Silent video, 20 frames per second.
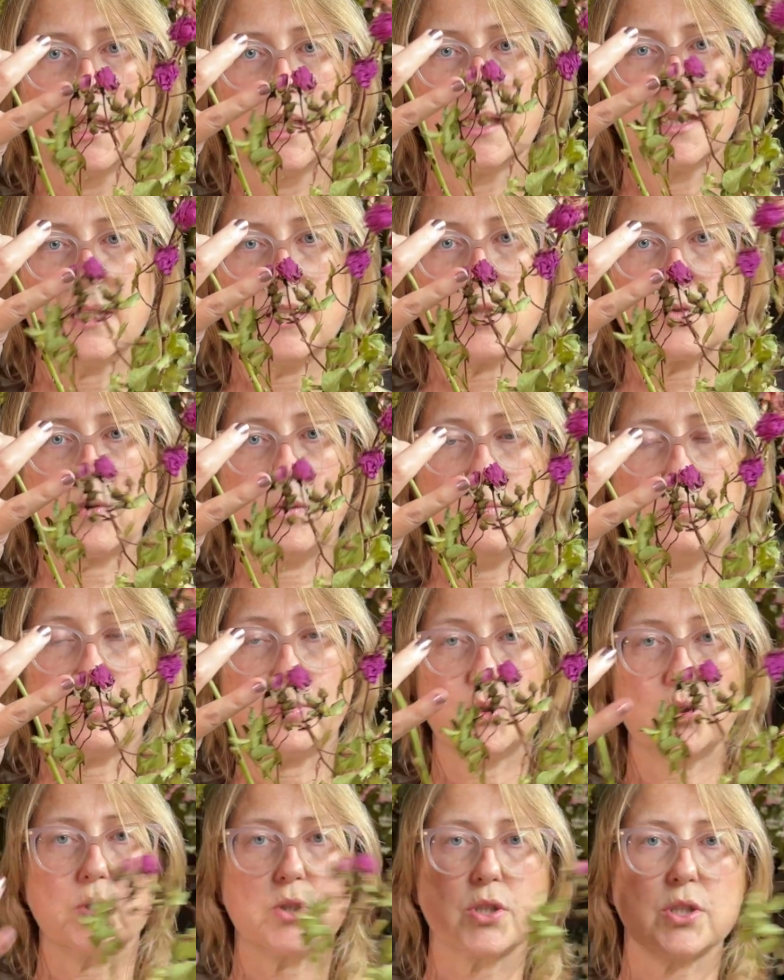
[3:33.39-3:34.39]
These were in
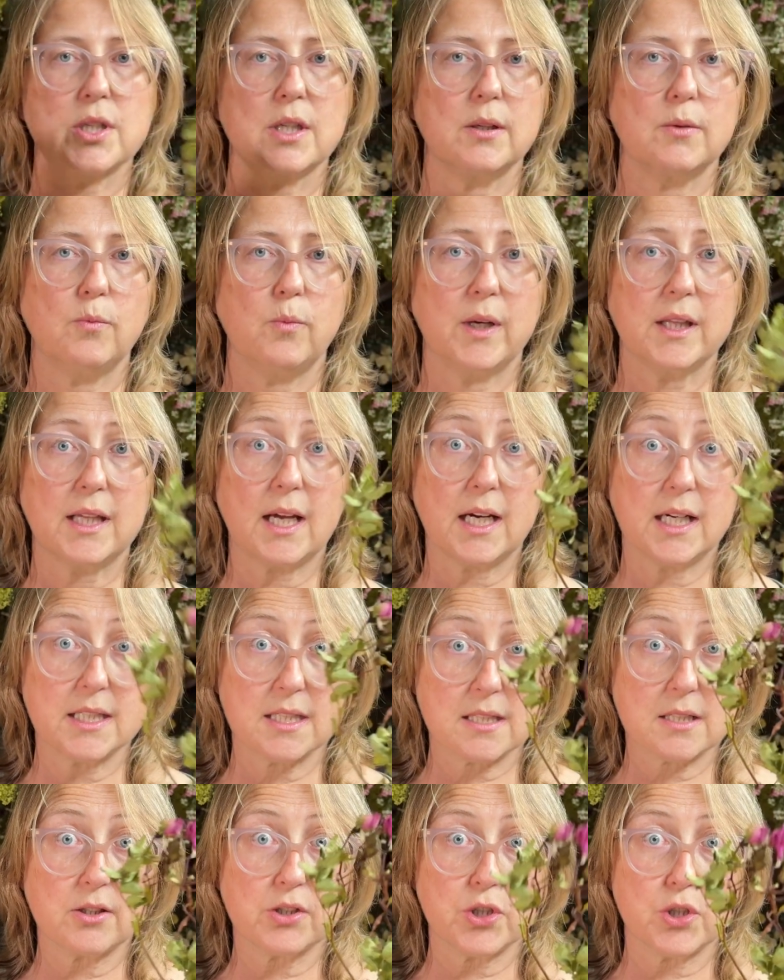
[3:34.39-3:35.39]
bud when I
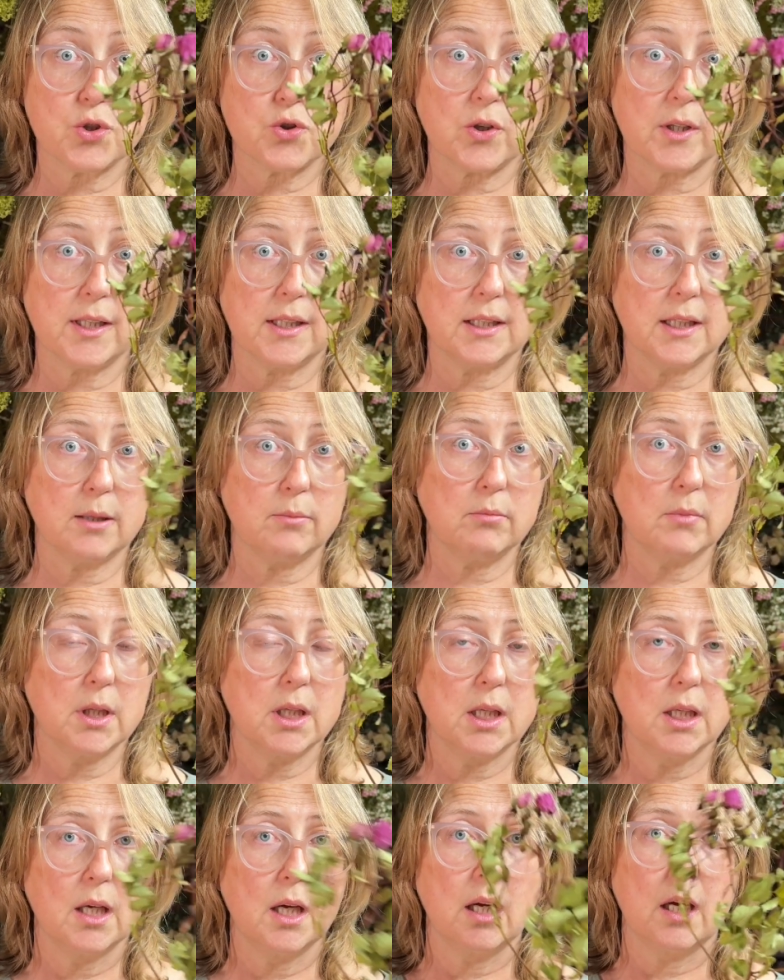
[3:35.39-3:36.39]
started drying them,
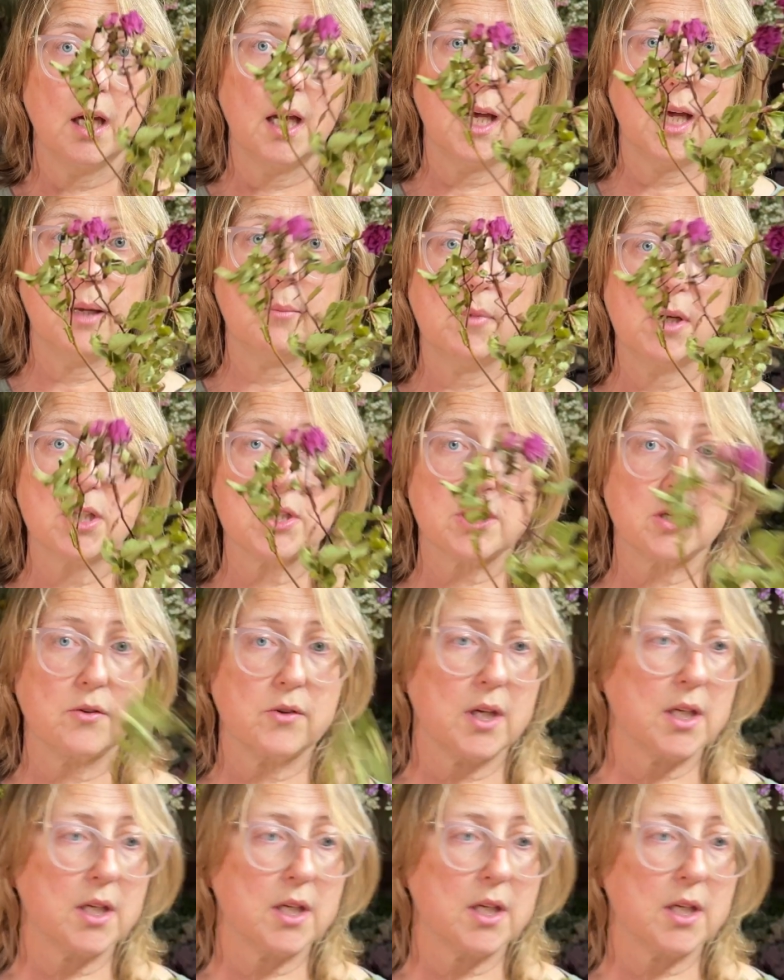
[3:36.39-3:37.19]
so they're